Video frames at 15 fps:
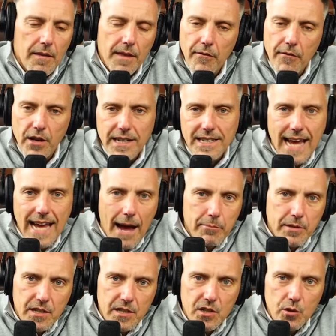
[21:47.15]
they haven't
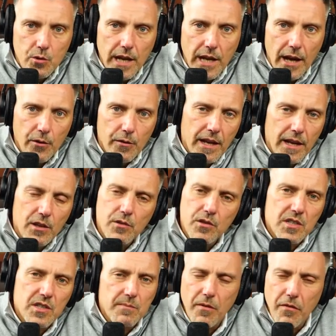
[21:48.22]
adapted to yet or that you
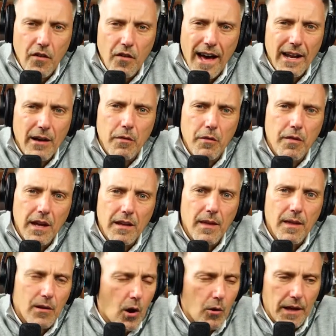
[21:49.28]
just flat out
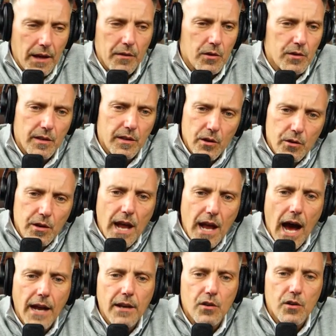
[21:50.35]
think that okay they're they're
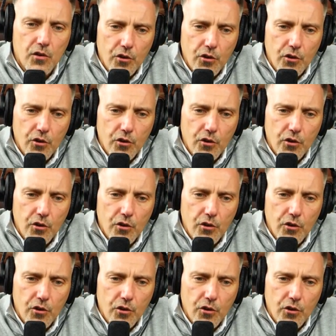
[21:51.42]
not